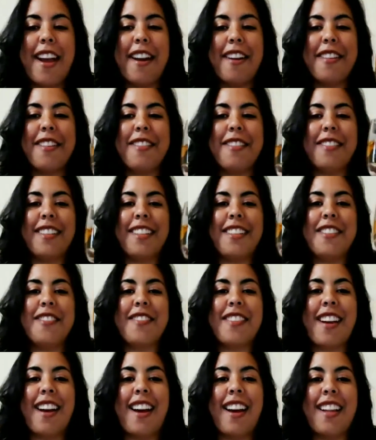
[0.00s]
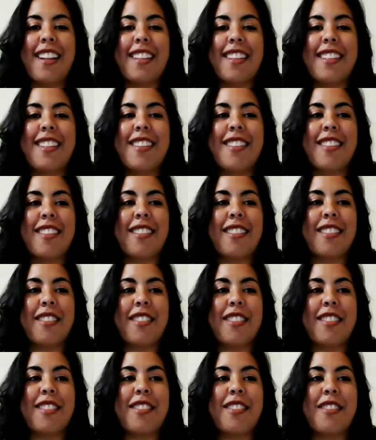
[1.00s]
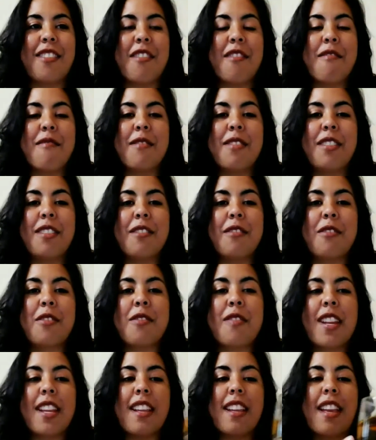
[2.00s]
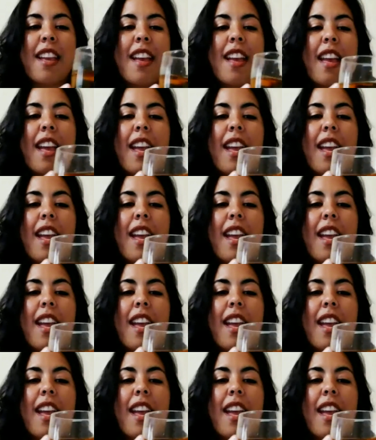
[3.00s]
now you got your stones in your drink.